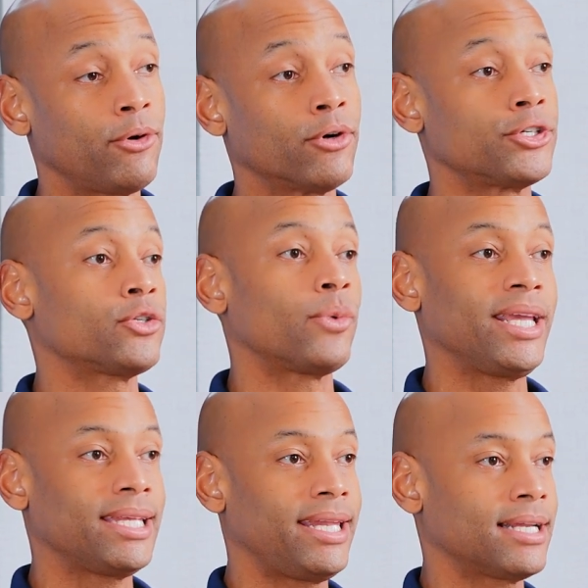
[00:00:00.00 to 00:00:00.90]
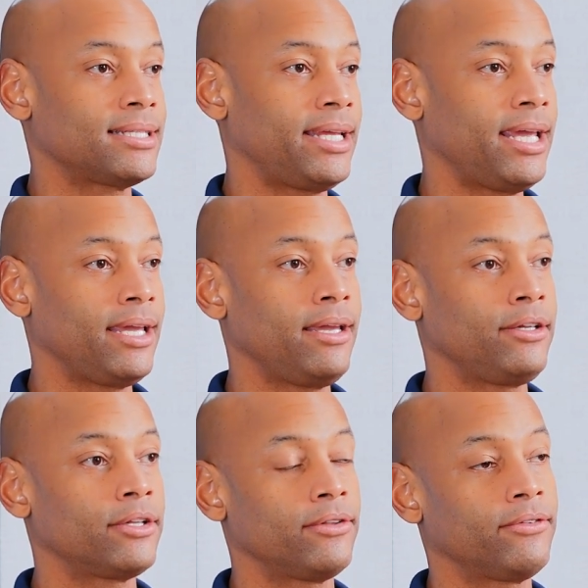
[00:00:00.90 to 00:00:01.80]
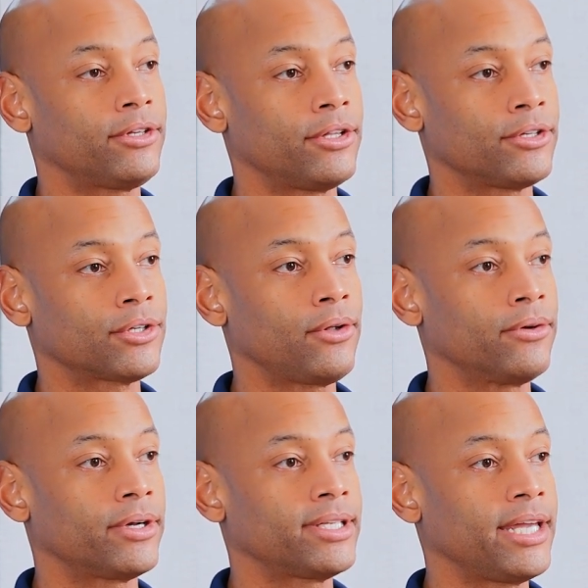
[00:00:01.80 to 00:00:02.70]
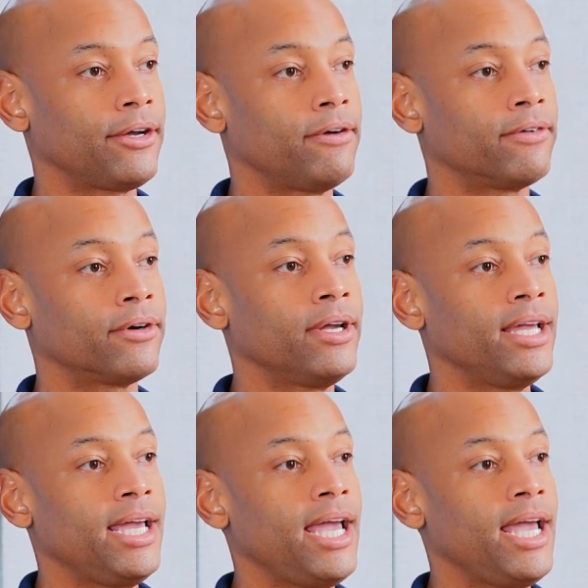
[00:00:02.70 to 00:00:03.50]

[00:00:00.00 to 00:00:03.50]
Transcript: or just wait the next day to the solar to take over,